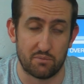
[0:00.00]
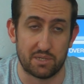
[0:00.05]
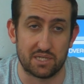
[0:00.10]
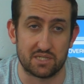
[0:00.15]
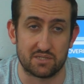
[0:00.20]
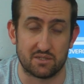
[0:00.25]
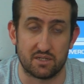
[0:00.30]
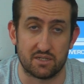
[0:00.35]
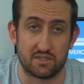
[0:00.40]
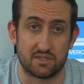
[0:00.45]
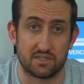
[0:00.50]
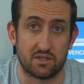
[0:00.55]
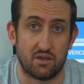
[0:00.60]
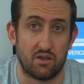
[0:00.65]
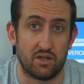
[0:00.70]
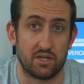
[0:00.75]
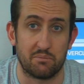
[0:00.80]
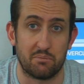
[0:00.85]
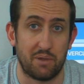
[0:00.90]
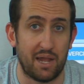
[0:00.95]
bits on the
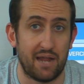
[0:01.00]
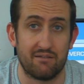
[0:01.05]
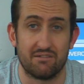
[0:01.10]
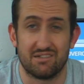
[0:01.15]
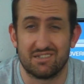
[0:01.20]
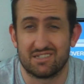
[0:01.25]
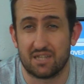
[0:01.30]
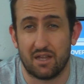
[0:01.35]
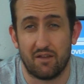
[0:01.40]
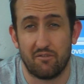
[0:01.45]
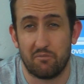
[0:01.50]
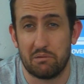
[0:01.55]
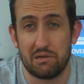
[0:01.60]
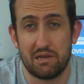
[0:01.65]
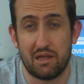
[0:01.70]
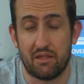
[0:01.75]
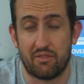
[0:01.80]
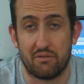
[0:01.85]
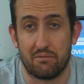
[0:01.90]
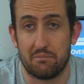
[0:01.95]
design and power and stuff, but
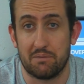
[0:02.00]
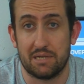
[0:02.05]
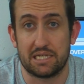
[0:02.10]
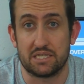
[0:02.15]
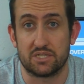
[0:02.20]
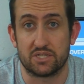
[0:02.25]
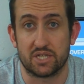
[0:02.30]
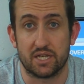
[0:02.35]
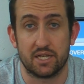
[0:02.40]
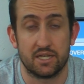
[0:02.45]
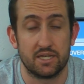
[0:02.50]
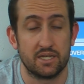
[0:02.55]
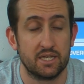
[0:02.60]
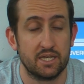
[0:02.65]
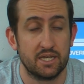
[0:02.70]
nothing major.